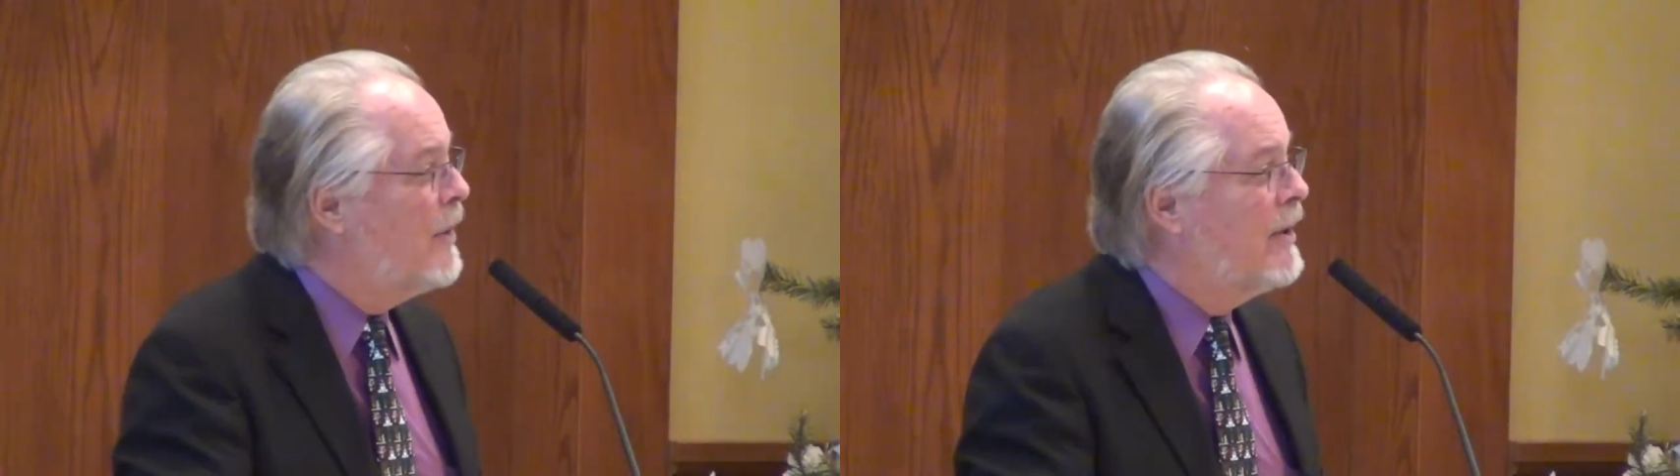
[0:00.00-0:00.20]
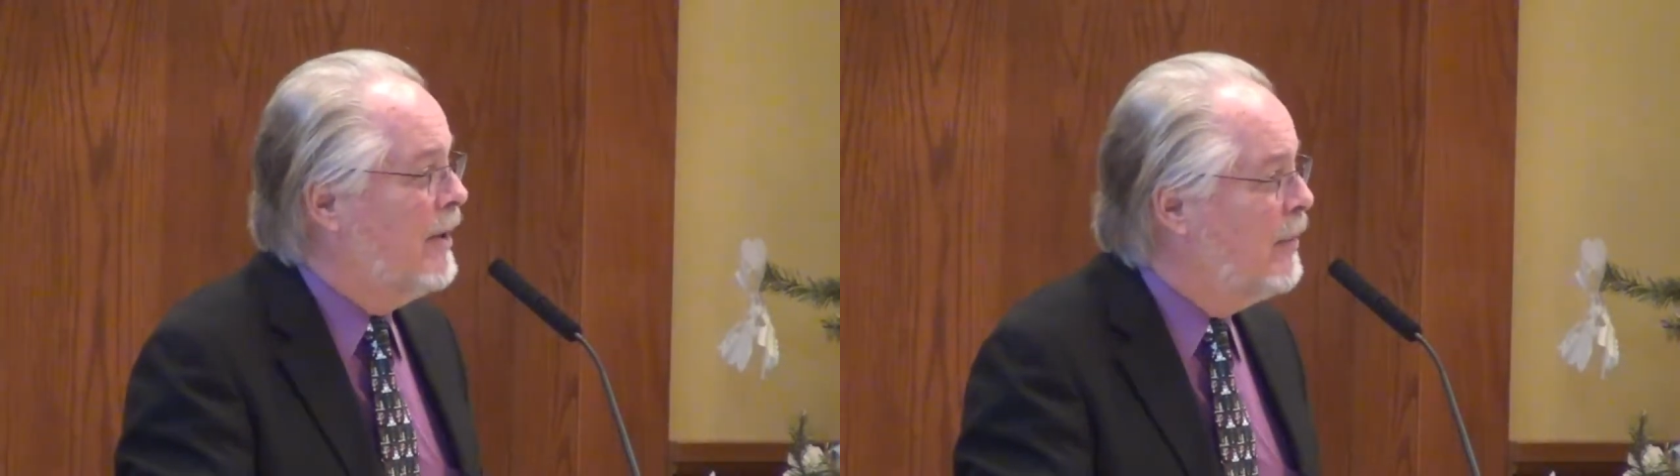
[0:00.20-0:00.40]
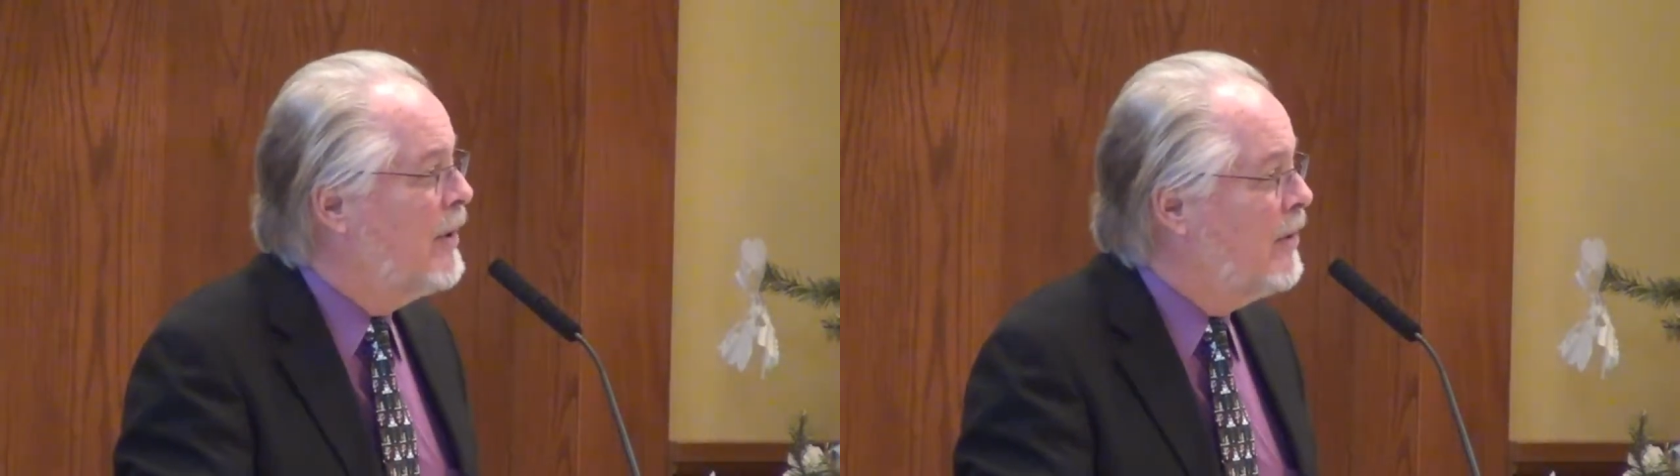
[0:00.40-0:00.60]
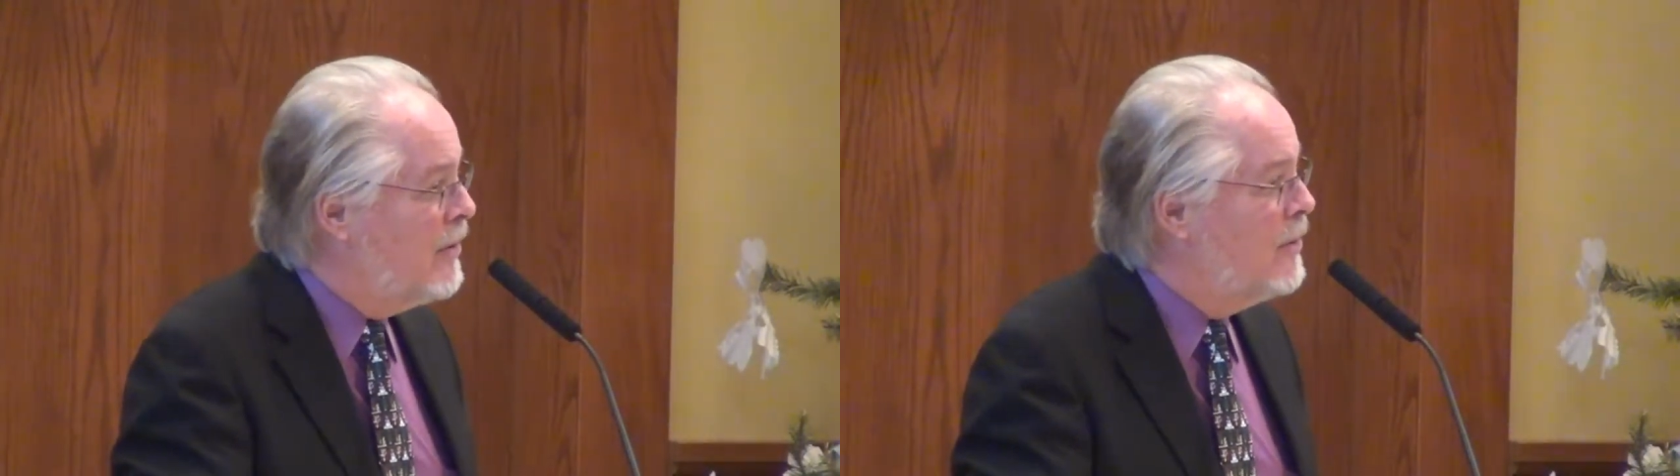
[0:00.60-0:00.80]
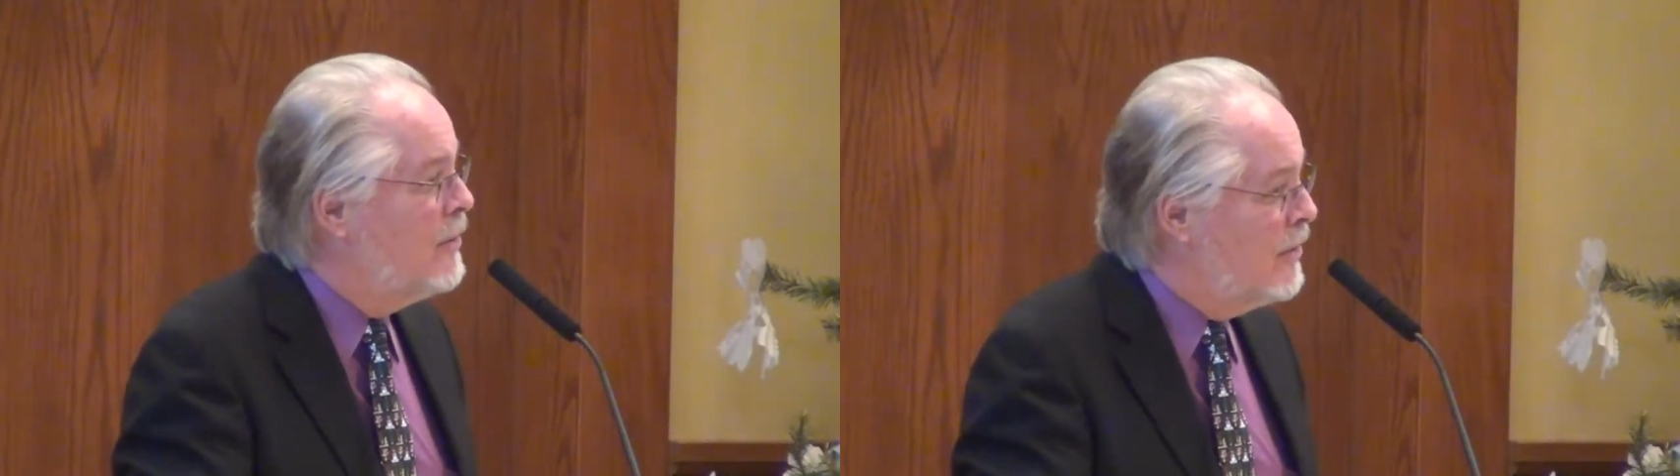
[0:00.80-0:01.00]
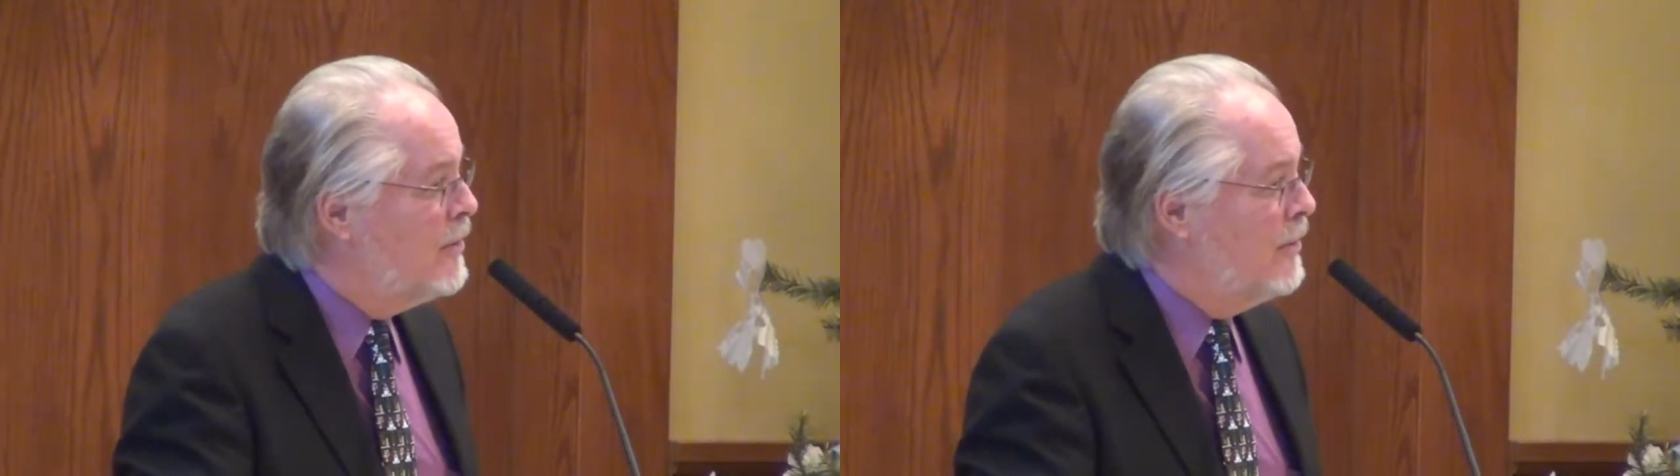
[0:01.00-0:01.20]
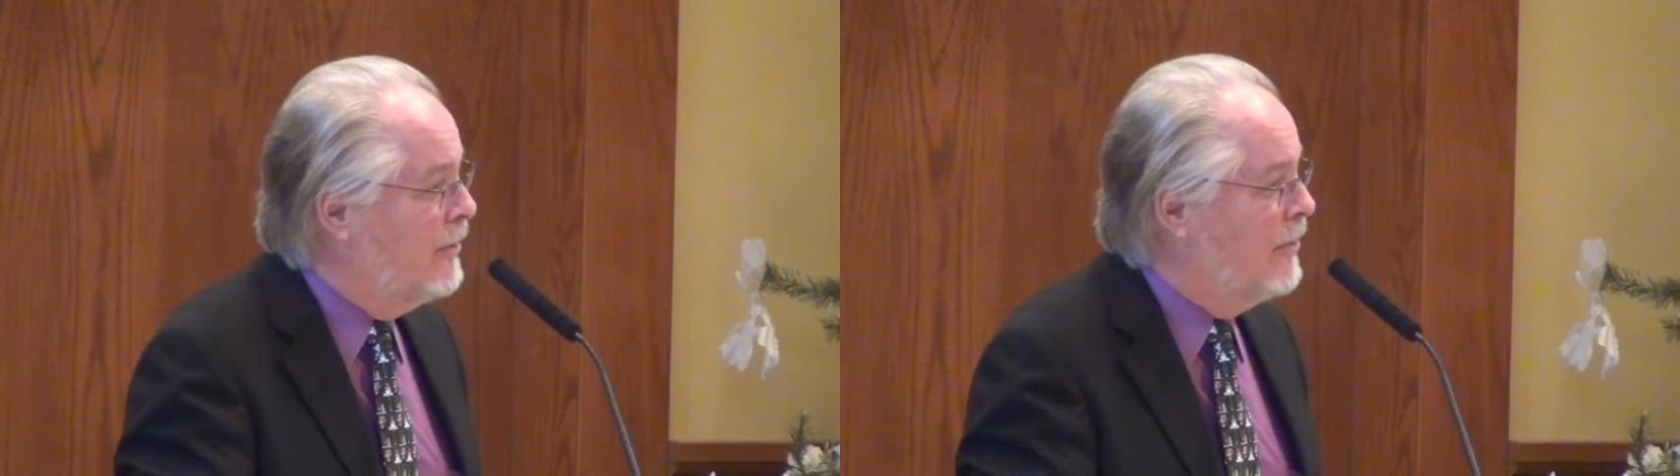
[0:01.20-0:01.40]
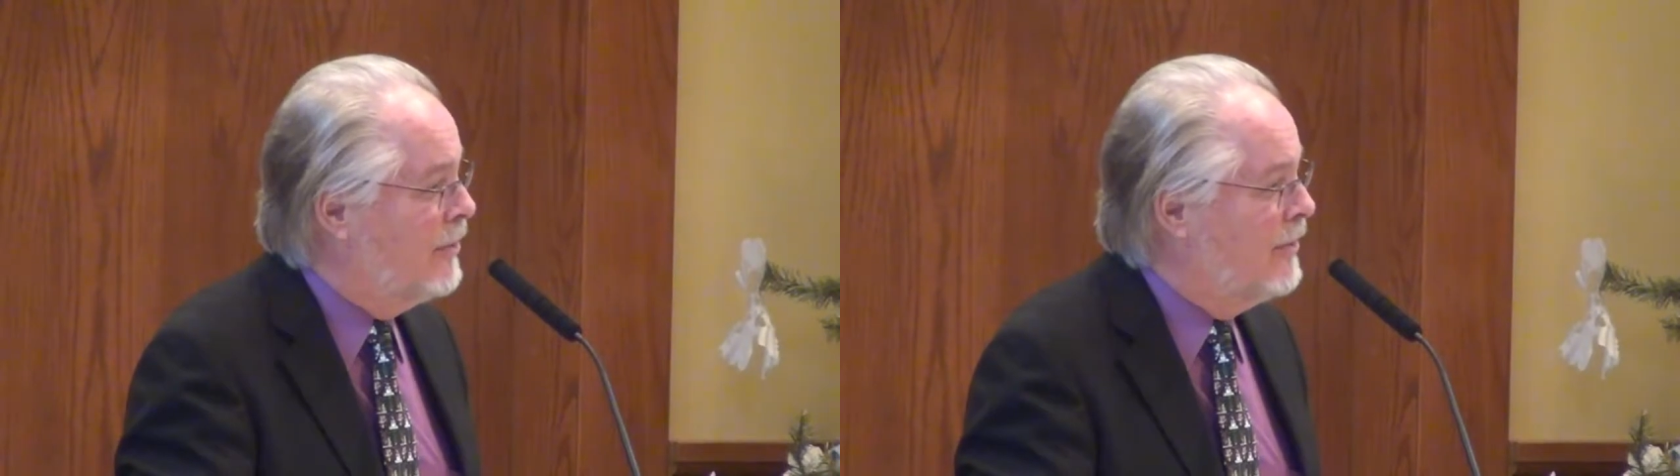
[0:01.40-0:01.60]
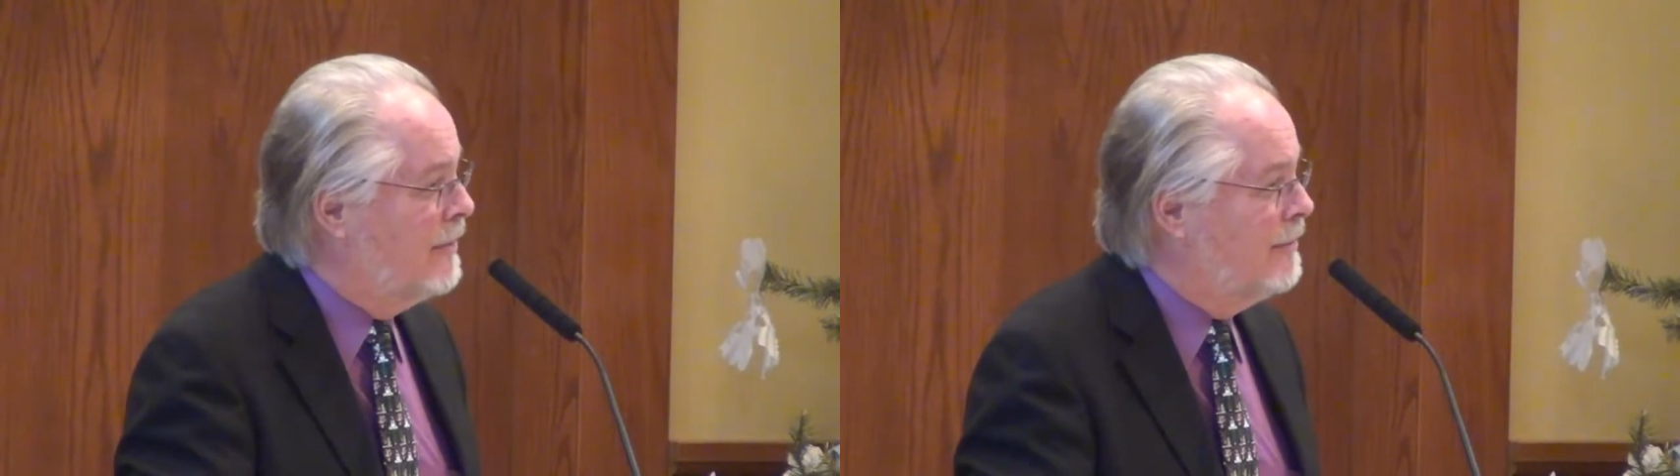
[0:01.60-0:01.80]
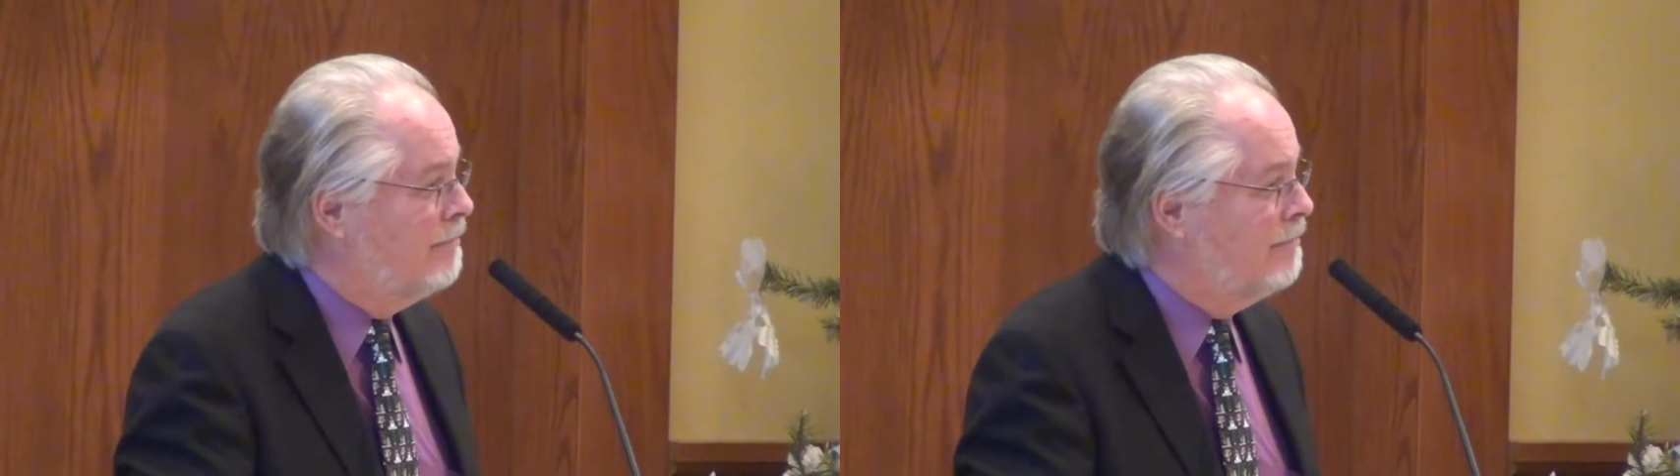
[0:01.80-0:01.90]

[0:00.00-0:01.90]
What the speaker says: becoming UUs.